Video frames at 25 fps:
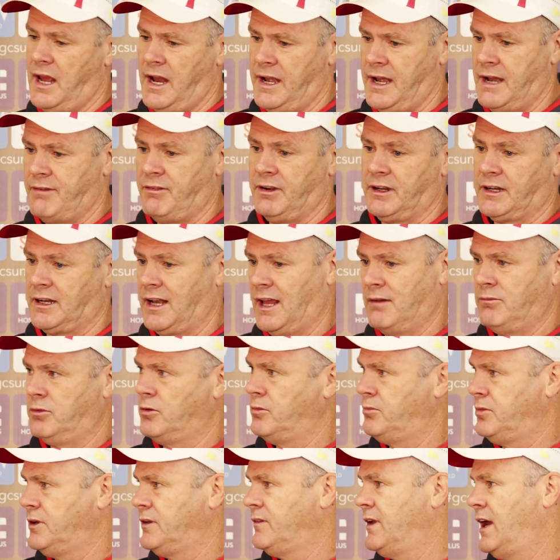And every club
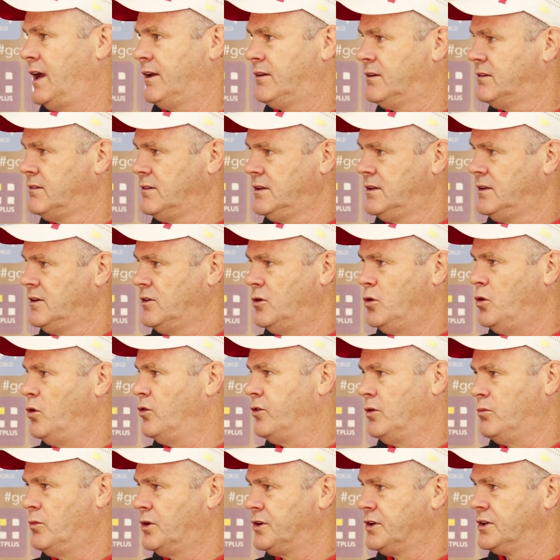would be in that.
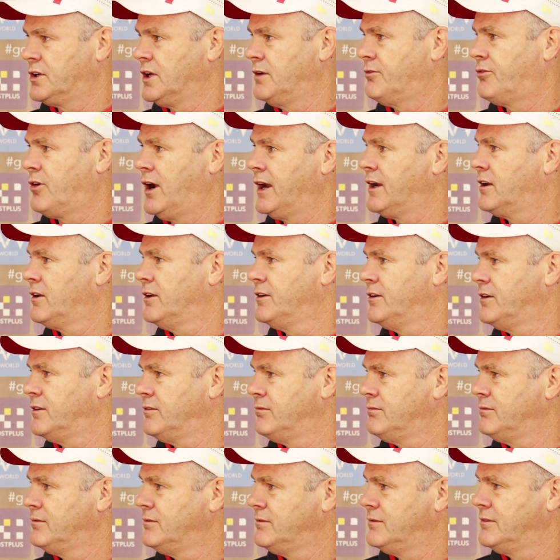Hawthorn wanted to keep Franklin
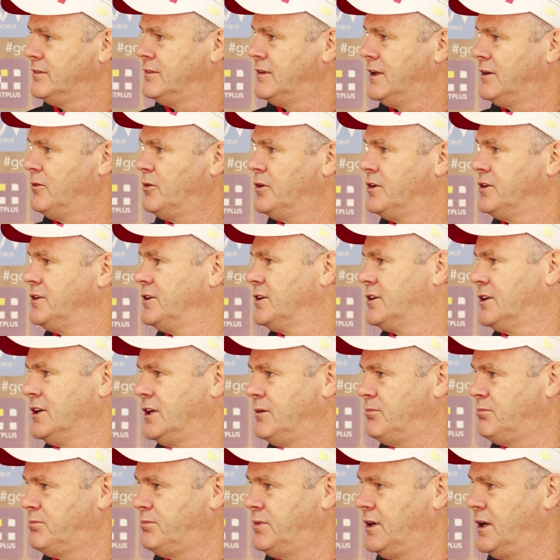and They wanted to
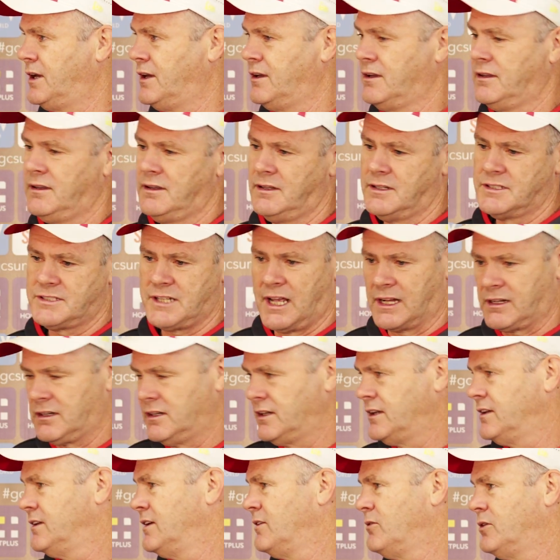keep
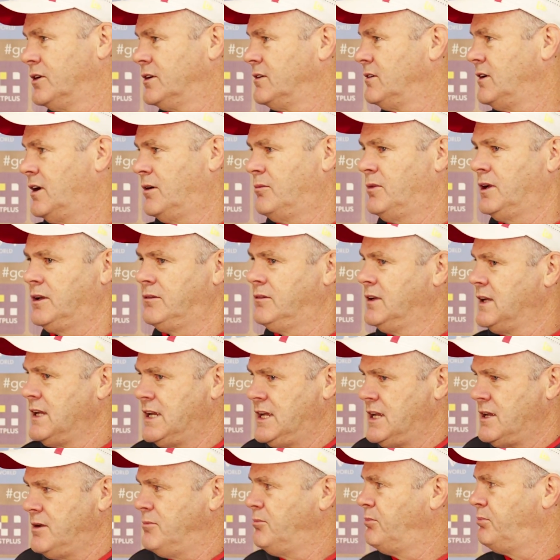suckling, and they want. I mean,
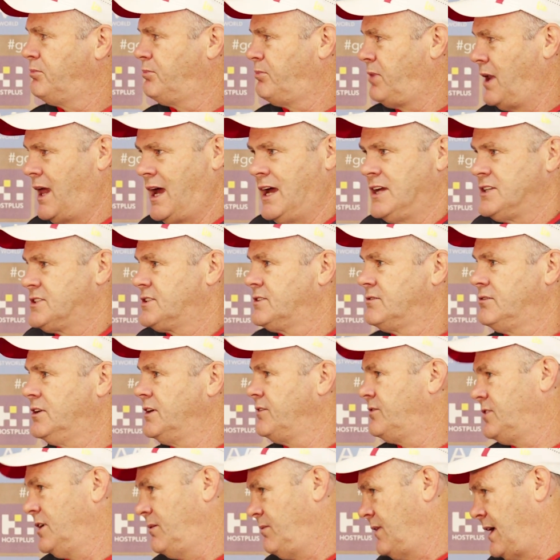players
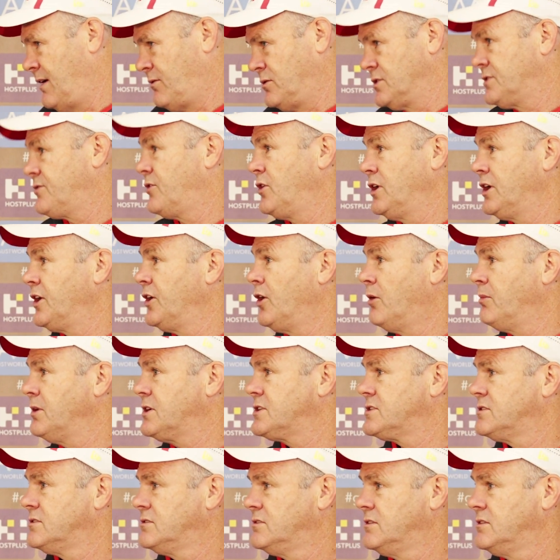leave them. That was for economics.